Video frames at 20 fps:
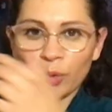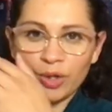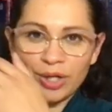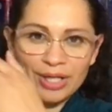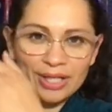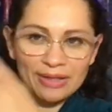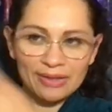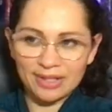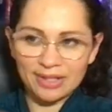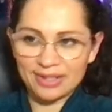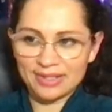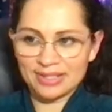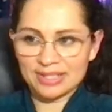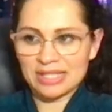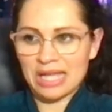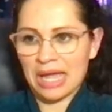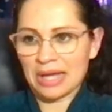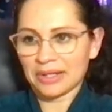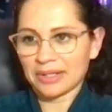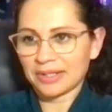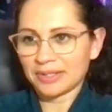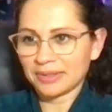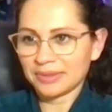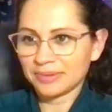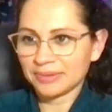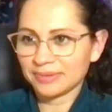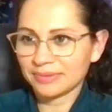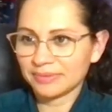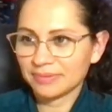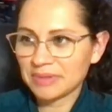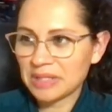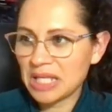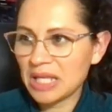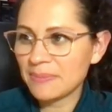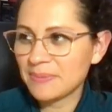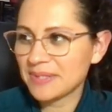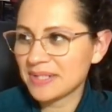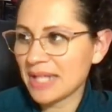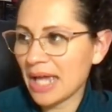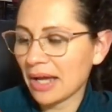We're going to let it stack.
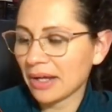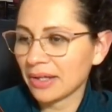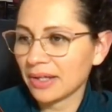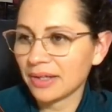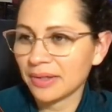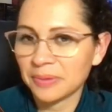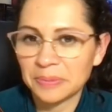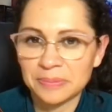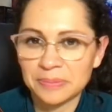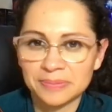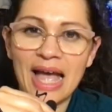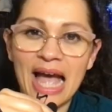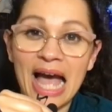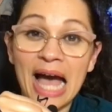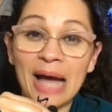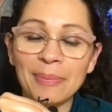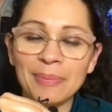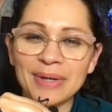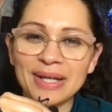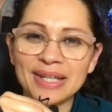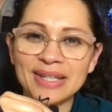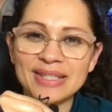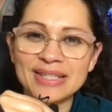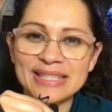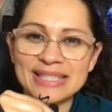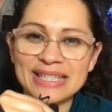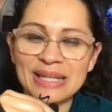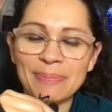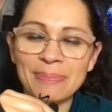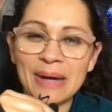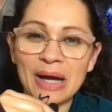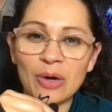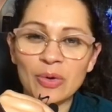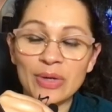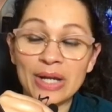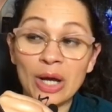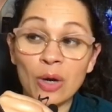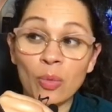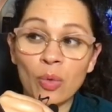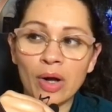Keep stacking. I'm going to step
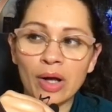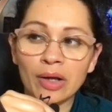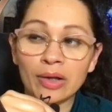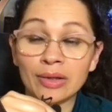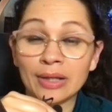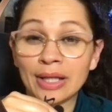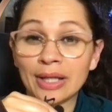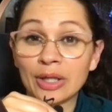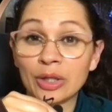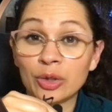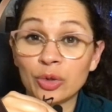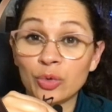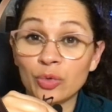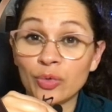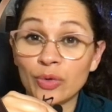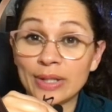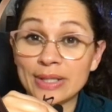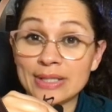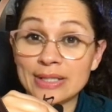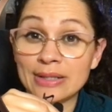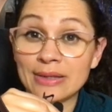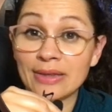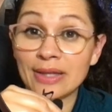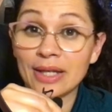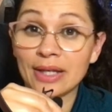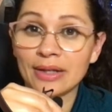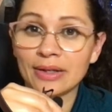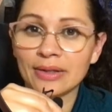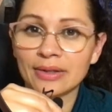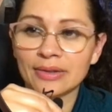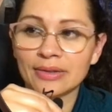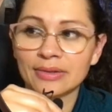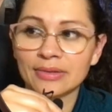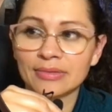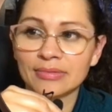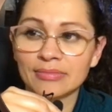out now while I let it do its thing.